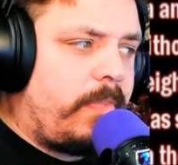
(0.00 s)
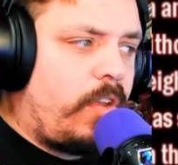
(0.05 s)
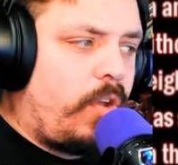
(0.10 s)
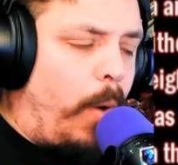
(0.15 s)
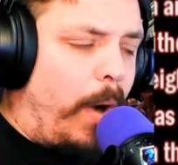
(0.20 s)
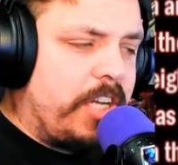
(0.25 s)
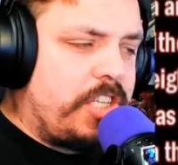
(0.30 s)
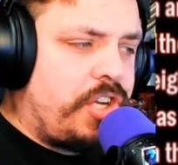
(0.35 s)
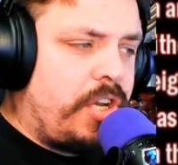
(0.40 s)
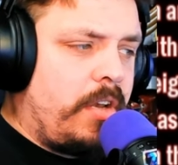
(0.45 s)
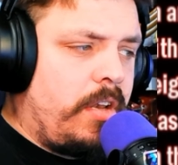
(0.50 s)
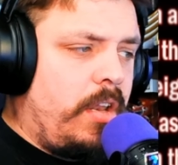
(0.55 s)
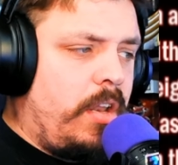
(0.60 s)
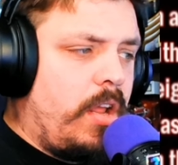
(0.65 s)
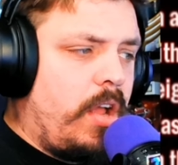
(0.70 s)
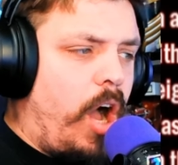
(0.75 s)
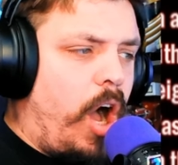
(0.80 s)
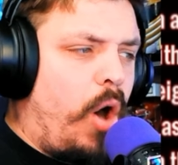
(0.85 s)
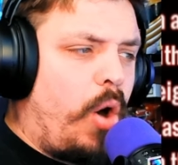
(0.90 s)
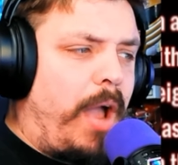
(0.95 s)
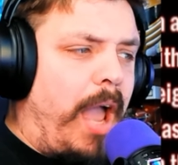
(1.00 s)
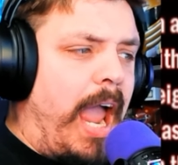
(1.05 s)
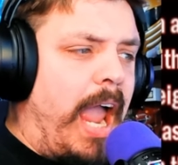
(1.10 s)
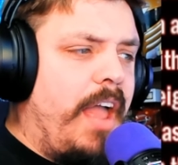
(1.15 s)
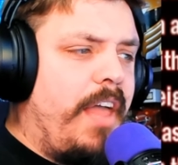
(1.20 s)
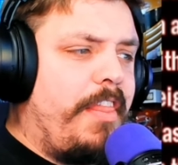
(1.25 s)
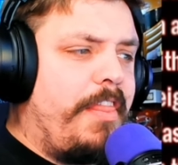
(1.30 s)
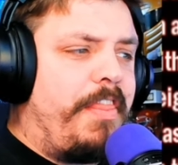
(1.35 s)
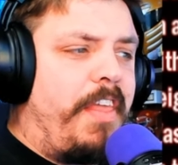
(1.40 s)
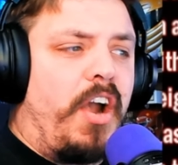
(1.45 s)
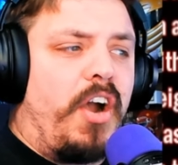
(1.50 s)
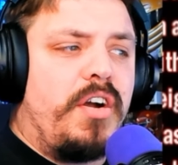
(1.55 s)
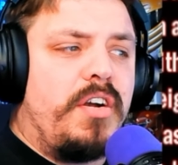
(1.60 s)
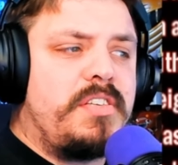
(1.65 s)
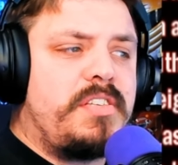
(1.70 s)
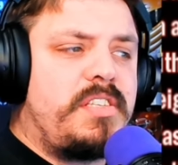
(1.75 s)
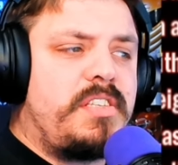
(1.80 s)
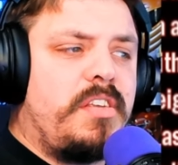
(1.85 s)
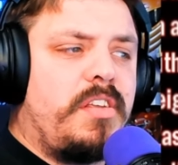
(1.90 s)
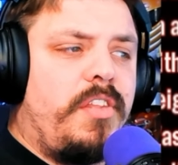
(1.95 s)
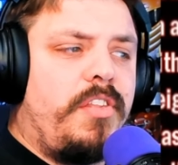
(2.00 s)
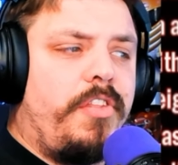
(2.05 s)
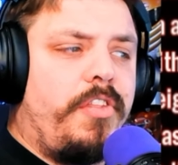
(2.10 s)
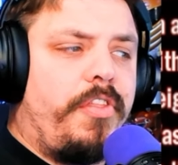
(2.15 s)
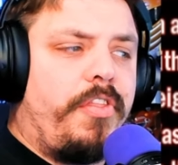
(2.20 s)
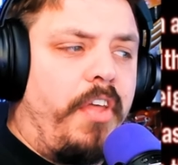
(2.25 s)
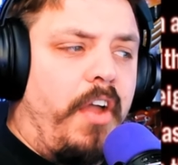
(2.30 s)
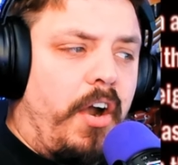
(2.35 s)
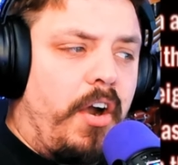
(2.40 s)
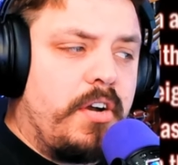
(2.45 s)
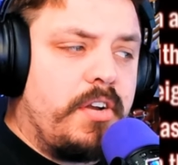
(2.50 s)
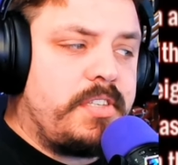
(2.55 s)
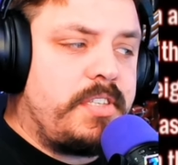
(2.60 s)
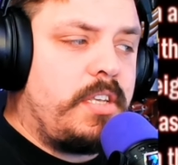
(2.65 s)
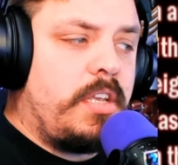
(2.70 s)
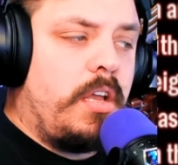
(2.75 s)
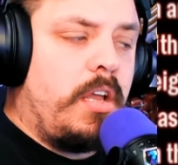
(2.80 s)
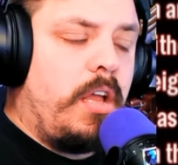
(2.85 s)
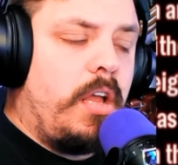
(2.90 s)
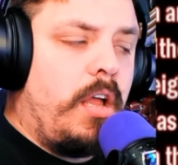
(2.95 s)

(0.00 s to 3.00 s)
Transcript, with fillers: Question. Okay, there's there's